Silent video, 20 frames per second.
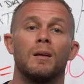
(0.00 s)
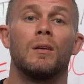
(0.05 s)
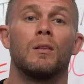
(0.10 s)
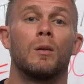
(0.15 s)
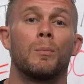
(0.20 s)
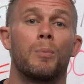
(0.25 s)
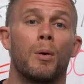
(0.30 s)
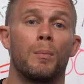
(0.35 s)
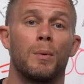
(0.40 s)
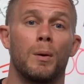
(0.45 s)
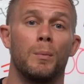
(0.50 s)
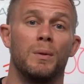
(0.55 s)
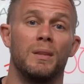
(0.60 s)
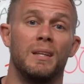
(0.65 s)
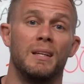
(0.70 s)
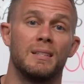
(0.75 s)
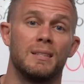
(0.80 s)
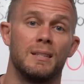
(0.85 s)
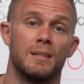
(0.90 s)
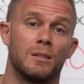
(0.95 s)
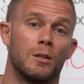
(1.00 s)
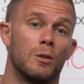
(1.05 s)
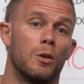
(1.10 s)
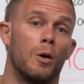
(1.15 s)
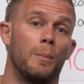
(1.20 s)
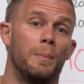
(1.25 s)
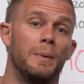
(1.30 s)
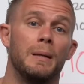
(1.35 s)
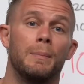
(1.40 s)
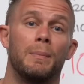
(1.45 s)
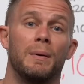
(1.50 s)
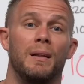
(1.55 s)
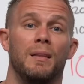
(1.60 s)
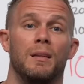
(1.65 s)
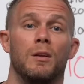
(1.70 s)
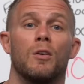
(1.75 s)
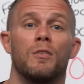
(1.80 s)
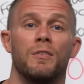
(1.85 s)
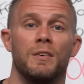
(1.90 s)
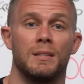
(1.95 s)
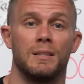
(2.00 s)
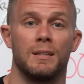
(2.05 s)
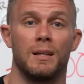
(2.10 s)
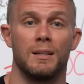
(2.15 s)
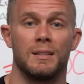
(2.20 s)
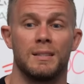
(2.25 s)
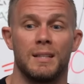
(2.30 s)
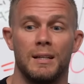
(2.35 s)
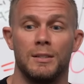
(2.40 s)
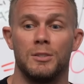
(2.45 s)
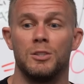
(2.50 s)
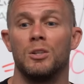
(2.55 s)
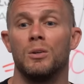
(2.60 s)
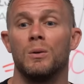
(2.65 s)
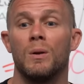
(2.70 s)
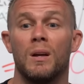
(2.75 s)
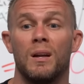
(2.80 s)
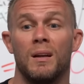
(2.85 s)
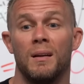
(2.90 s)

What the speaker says: The problem with this is a lot of people in the office are gonna say to you,